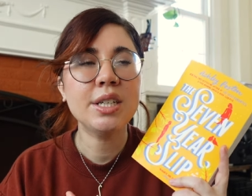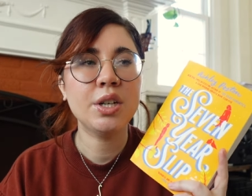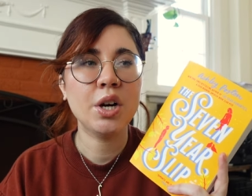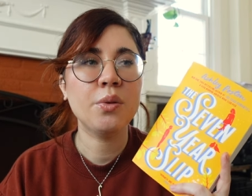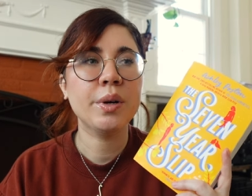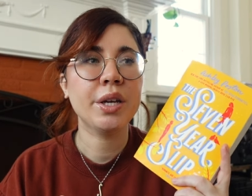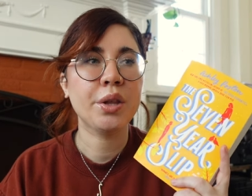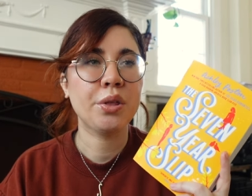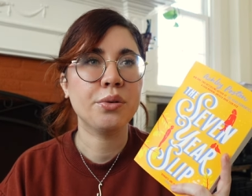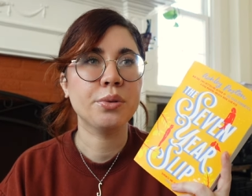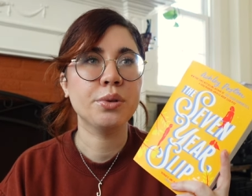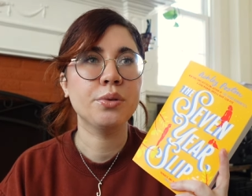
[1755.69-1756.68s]
going
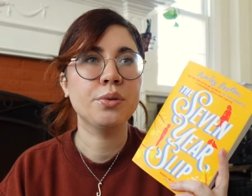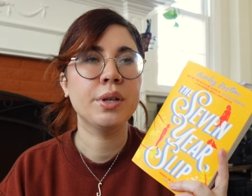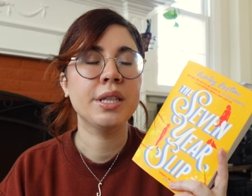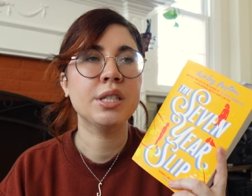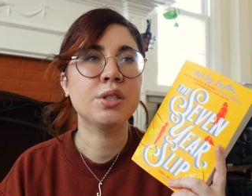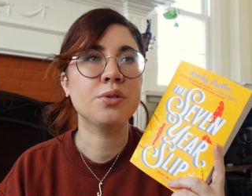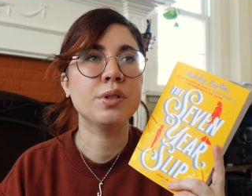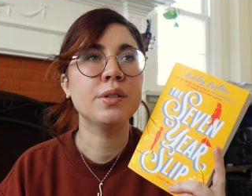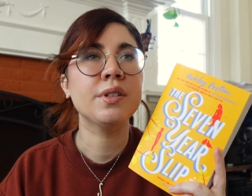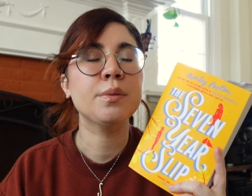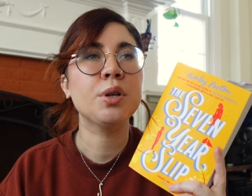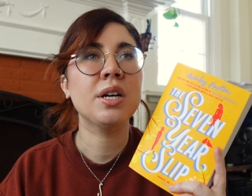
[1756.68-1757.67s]
through this
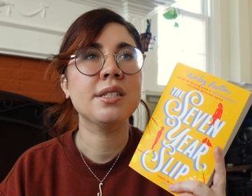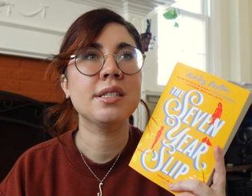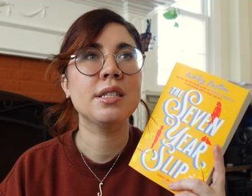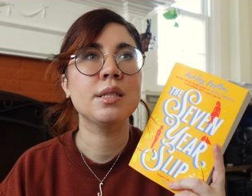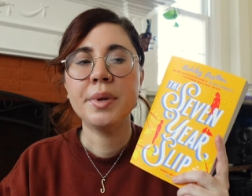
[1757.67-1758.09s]
grieving process